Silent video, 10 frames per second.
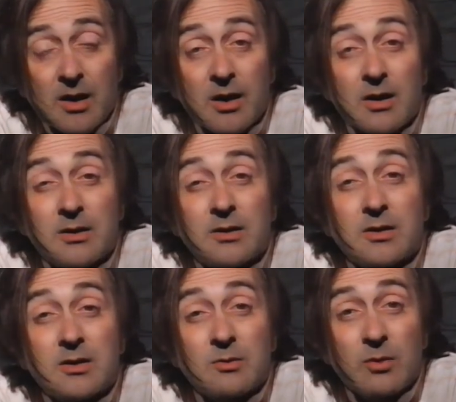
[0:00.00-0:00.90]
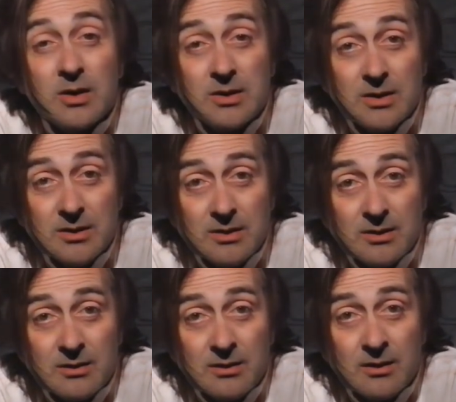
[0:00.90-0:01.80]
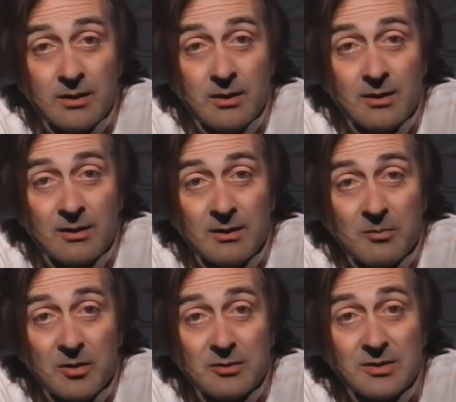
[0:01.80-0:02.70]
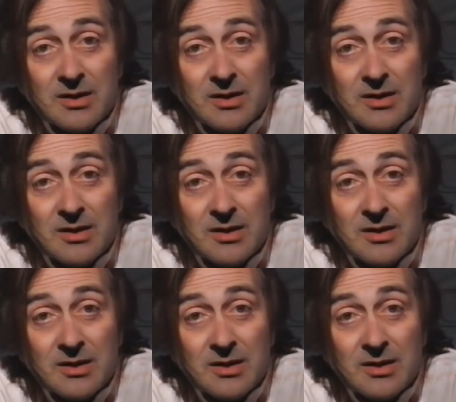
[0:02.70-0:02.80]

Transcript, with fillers: it is the sweetest, most